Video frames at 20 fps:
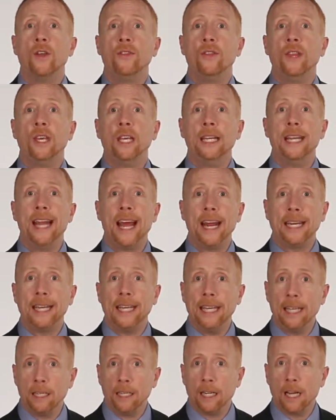the net
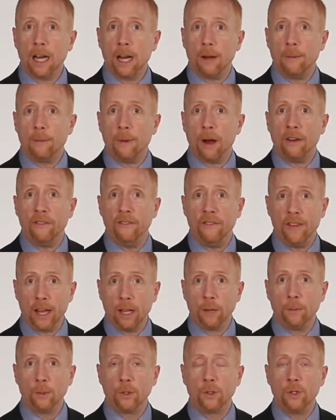income
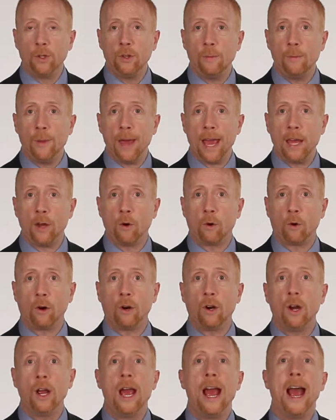available to the
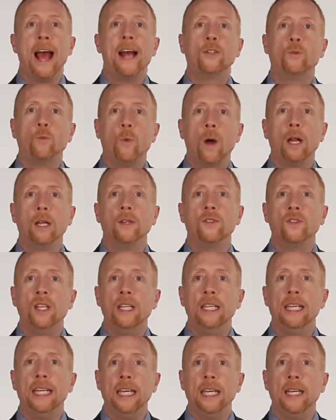payor as well as the
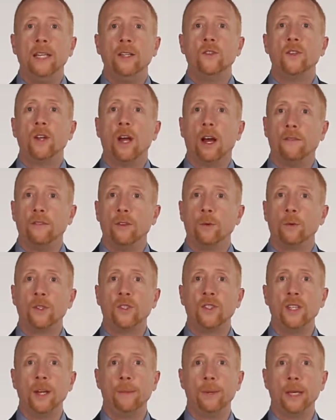needs of the
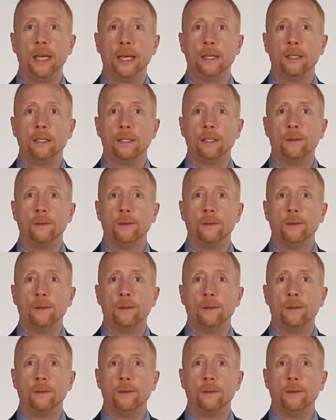recipient.